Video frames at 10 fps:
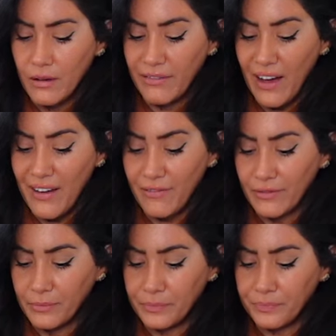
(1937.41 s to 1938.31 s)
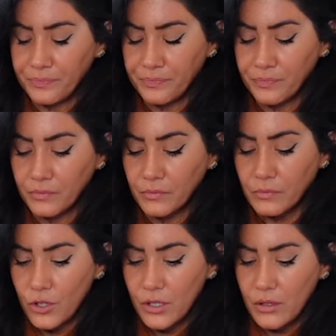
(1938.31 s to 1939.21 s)
five
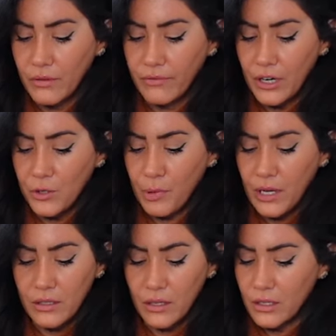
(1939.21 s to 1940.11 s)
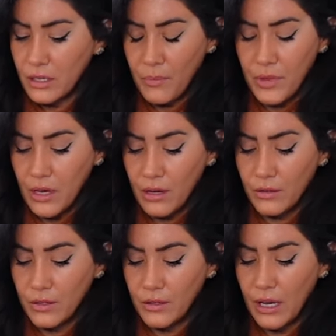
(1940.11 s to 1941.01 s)
just fresh pasta is something
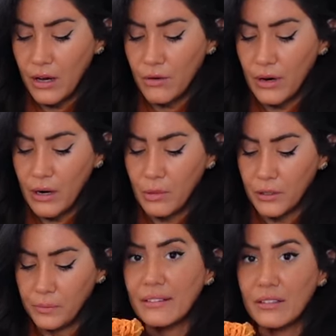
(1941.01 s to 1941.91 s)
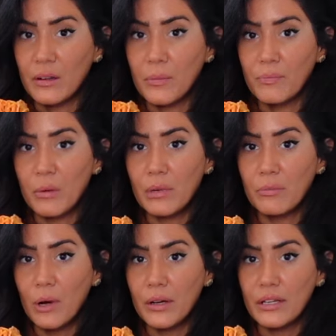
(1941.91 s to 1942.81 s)
else incredible and then the the
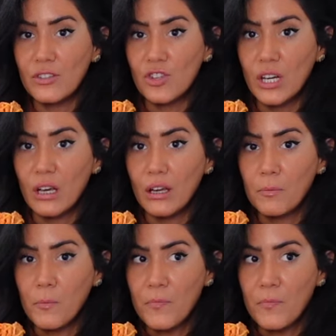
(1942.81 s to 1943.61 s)
meatball is chicken